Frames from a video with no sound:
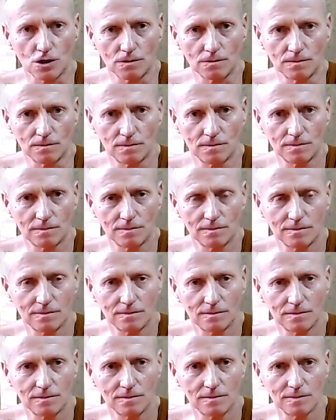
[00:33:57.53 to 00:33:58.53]
It may
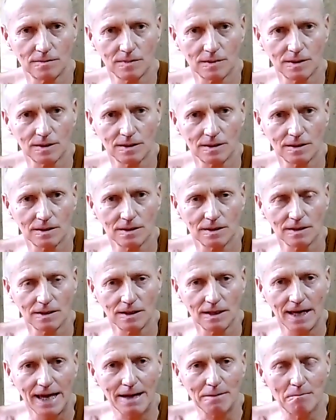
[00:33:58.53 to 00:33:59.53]
seem that it's
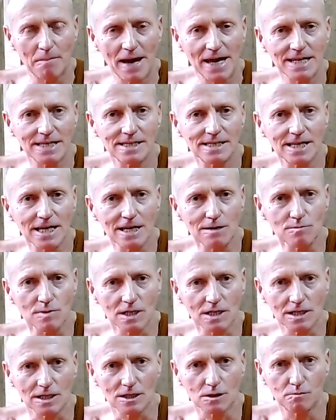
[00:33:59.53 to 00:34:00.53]
boring, but that's
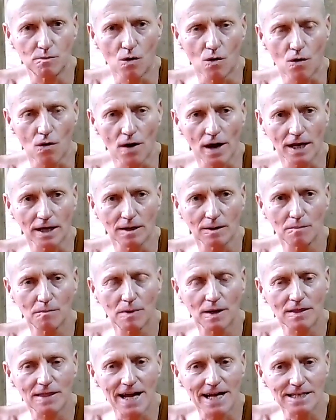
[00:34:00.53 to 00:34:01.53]
because you're not
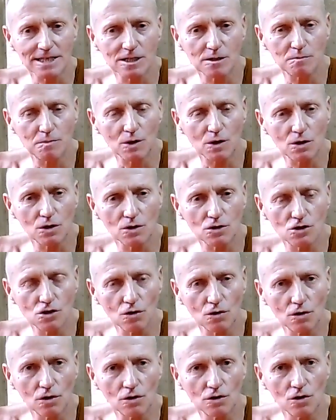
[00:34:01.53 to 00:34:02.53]
looking at it from the
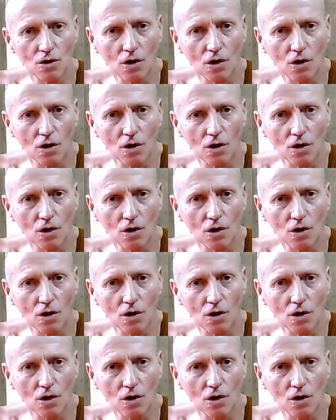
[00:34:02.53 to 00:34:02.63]
right